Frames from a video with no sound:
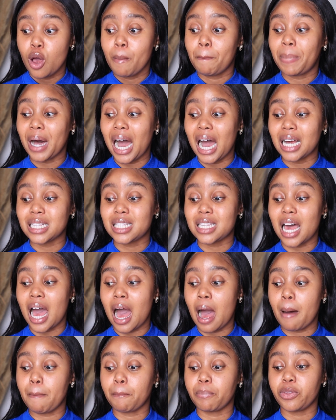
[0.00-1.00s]
But
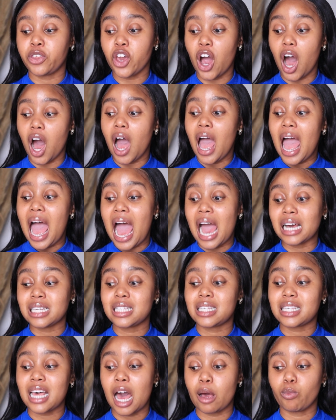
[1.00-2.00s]
yeah,
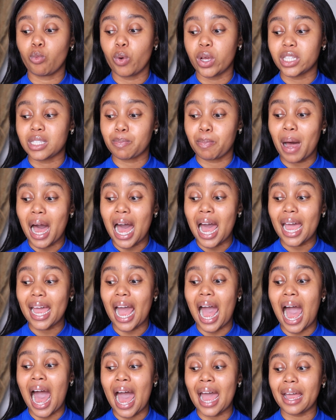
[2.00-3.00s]
as time went by,
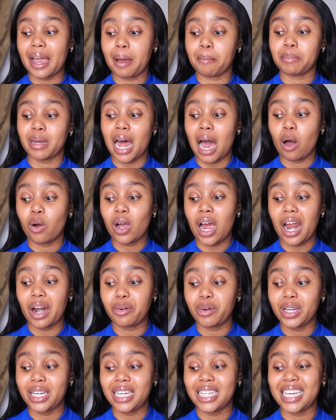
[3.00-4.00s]
I am now
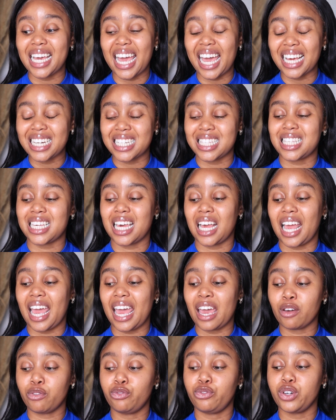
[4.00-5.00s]
currently editing
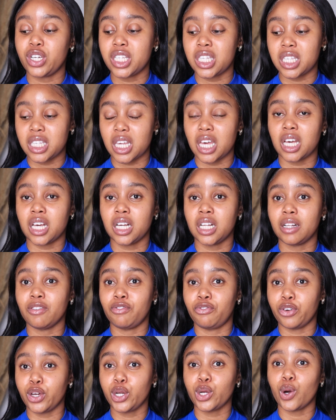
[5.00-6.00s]
every single
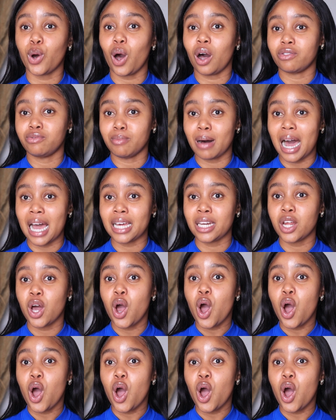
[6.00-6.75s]
video of mine